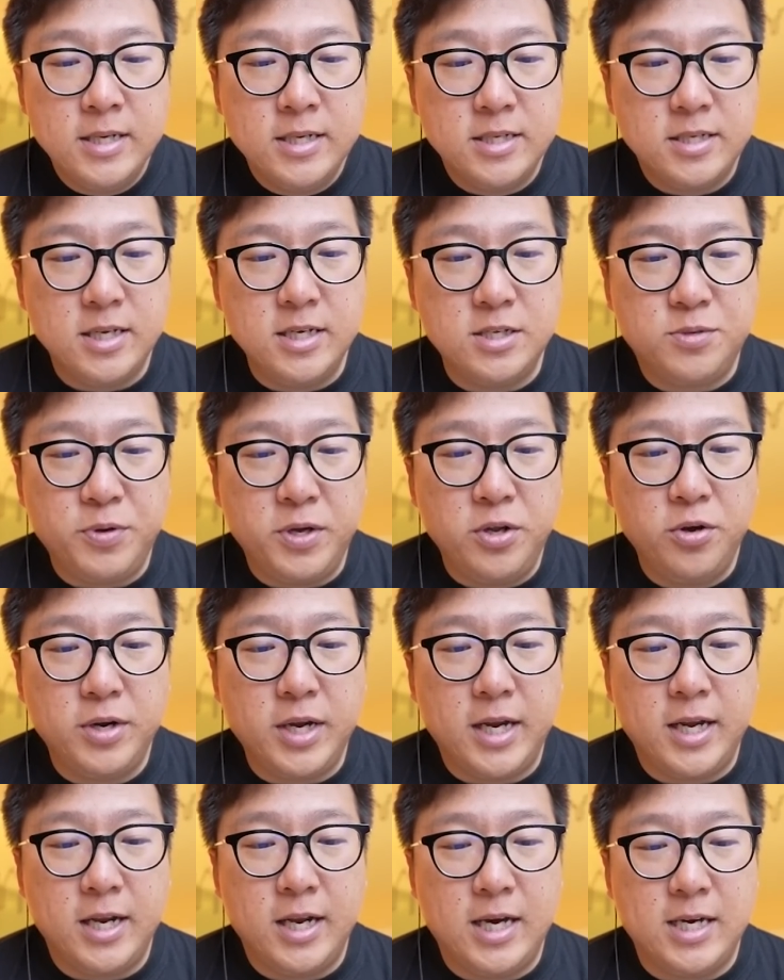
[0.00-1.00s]
Since we know
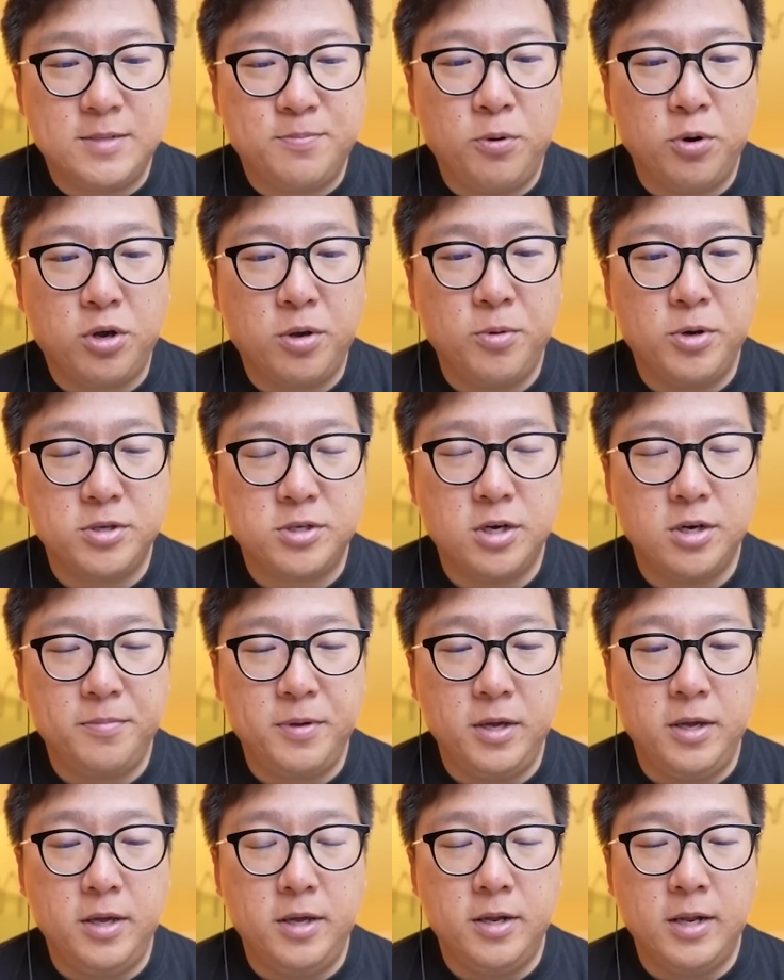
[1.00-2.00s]
that the last Pokemon is going to
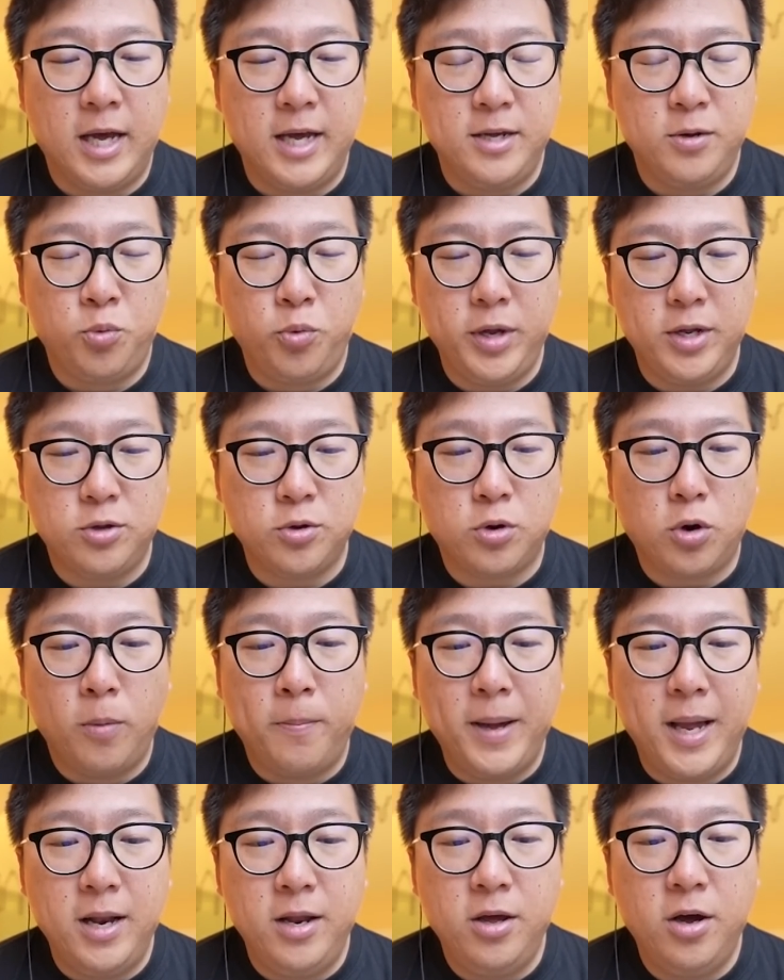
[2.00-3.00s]
be like weak to
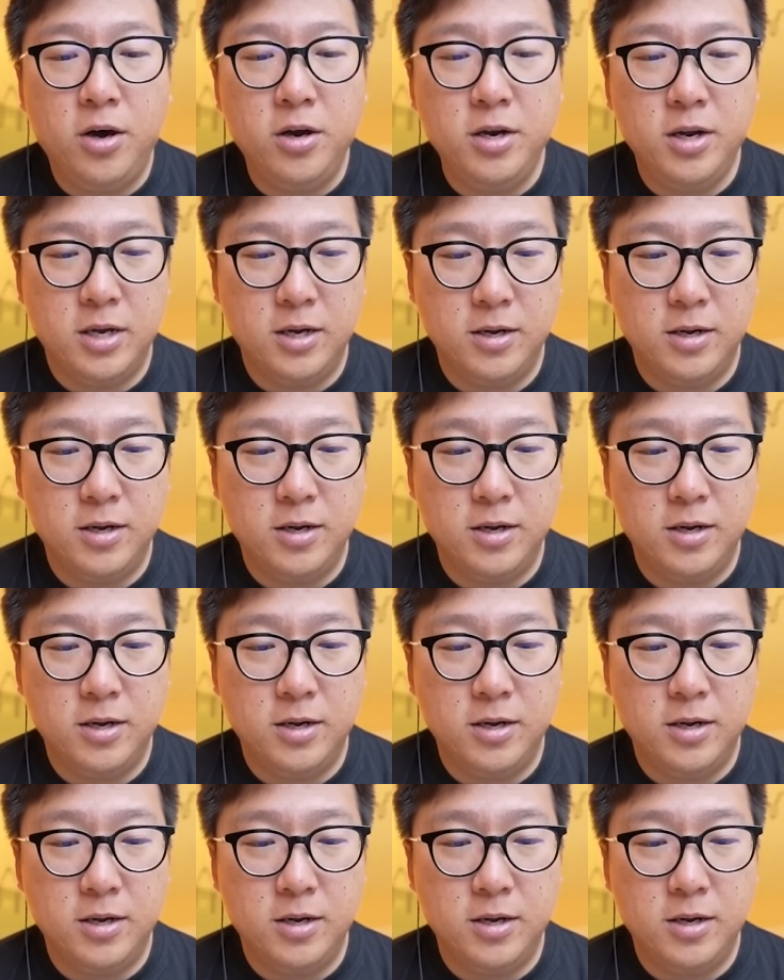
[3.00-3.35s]
Cobalion,